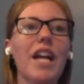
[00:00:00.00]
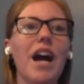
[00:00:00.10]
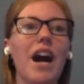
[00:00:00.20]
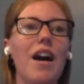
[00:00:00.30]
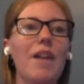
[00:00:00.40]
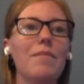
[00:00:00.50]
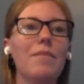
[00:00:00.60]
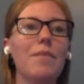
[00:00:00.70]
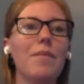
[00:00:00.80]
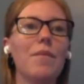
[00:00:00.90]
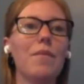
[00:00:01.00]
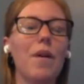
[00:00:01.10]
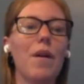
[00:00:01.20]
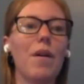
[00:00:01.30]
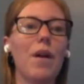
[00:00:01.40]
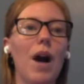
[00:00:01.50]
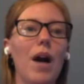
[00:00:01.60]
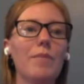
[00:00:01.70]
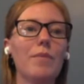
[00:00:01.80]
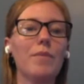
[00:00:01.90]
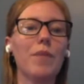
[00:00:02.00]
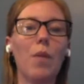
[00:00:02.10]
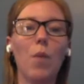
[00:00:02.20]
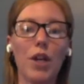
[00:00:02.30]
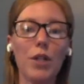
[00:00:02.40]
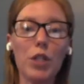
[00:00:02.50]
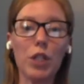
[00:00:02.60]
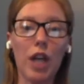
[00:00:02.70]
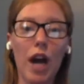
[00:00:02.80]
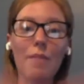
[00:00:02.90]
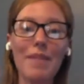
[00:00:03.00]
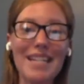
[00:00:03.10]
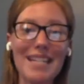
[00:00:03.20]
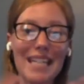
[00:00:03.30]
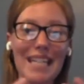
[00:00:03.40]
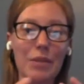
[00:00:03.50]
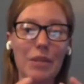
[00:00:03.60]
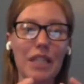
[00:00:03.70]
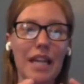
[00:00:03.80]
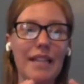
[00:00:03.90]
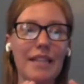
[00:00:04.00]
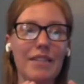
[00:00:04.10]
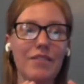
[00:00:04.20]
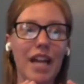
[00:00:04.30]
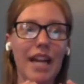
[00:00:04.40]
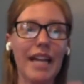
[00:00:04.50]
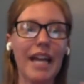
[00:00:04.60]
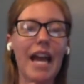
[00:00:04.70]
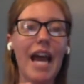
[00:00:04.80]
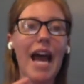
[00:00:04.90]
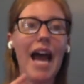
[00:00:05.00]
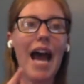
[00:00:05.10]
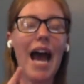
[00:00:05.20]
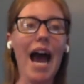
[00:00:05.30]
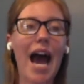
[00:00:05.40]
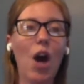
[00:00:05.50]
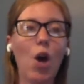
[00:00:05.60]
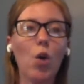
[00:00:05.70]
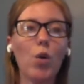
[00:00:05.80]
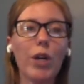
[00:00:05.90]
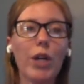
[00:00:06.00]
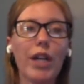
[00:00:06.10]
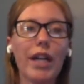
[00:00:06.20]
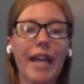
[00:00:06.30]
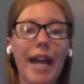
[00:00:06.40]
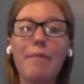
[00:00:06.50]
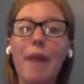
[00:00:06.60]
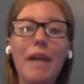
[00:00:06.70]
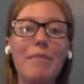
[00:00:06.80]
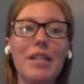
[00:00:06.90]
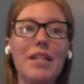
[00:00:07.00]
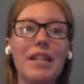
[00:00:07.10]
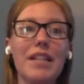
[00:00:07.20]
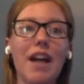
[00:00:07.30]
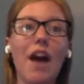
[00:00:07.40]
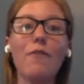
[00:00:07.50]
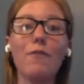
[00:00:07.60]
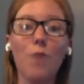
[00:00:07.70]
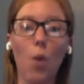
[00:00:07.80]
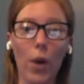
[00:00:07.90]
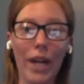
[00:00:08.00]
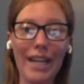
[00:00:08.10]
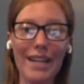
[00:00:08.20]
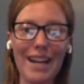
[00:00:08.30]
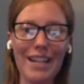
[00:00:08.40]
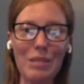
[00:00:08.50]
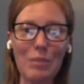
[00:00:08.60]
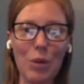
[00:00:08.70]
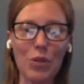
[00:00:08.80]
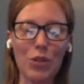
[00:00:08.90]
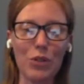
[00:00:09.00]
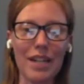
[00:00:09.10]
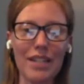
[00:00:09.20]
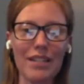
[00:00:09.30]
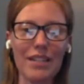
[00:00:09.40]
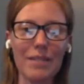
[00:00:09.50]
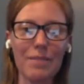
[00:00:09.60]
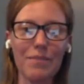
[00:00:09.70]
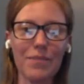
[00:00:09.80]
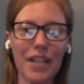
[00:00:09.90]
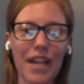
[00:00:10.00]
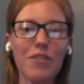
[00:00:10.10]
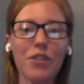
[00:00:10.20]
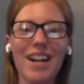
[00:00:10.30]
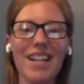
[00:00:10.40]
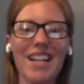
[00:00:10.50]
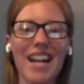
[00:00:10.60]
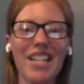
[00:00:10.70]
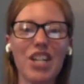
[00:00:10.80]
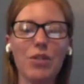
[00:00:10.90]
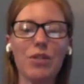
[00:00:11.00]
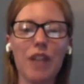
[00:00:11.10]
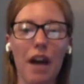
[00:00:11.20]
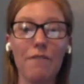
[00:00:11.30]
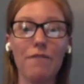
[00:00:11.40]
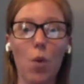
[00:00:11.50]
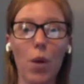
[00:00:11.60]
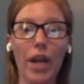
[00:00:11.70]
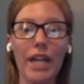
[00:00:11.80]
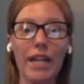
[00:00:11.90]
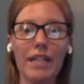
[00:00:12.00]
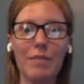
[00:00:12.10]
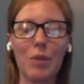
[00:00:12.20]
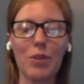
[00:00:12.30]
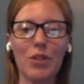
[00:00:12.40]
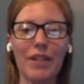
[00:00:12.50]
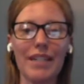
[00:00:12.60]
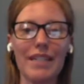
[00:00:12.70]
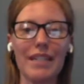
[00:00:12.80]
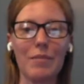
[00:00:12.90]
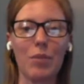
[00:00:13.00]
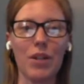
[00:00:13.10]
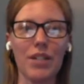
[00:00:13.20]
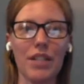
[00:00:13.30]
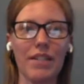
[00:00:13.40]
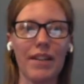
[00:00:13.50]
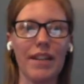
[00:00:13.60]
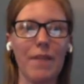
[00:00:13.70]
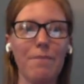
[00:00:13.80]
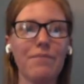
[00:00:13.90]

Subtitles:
I want you to come into this with the lens of like, how can my business avoid exposure to risk? Okay, if you're writing any notes, avoid exposure to risk is an important thing to write down.